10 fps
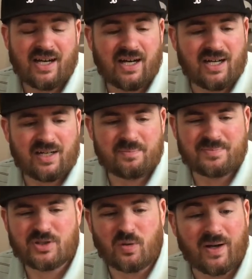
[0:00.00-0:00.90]
Um,
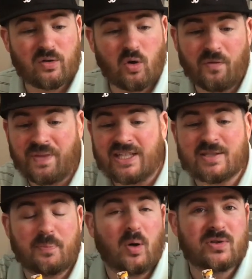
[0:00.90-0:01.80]
so I don't know if that's
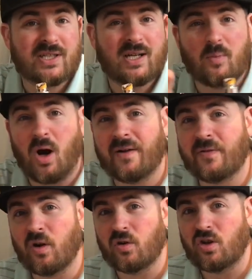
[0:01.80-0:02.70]
supposed to come
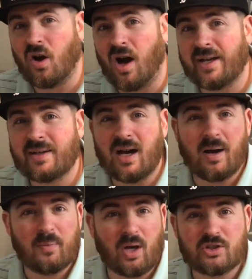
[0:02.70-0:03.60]
off or not.
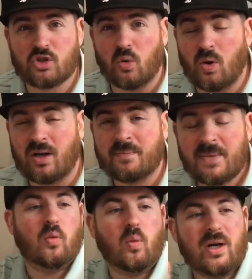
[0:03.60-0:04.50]
I'm not sure.
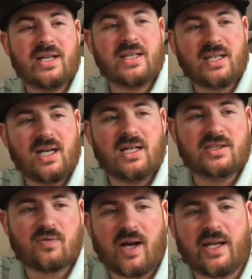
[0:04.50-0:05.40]
What it
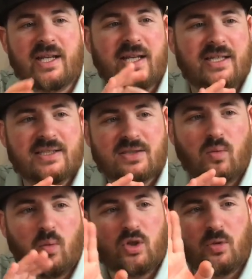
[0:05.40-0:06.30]
does, right,
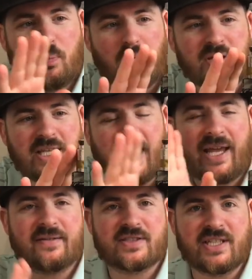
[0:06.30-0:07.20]
is when you put the
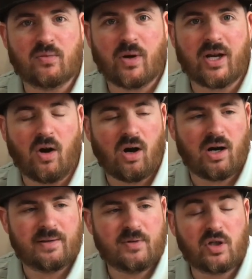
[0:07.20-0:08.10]
AFC ring
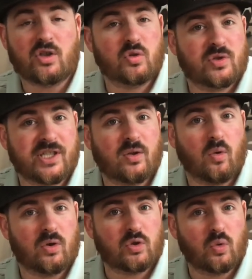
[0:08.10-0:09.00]
on, you can do single
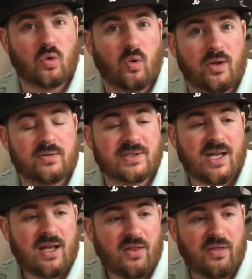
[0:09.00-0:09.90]
or dual coils.
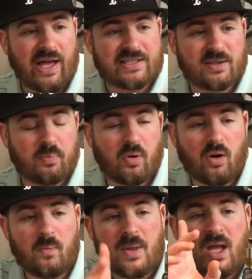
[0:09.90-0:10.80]
That's a
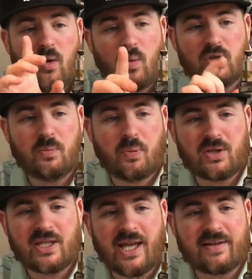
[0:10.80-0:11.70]
pro. When you
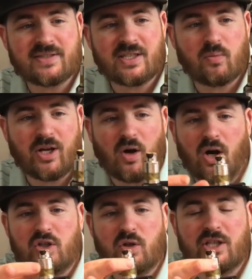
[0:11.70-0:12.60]
put the AFC ring
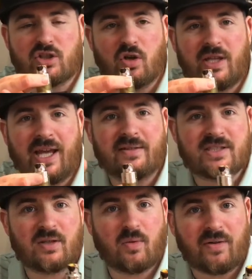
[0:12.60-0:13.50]
on, you can turn the
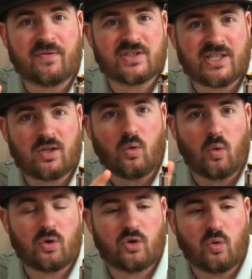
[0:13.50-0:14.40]
AFC ring for single
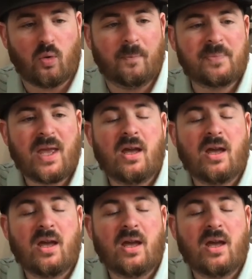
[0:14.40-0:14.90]
or dual,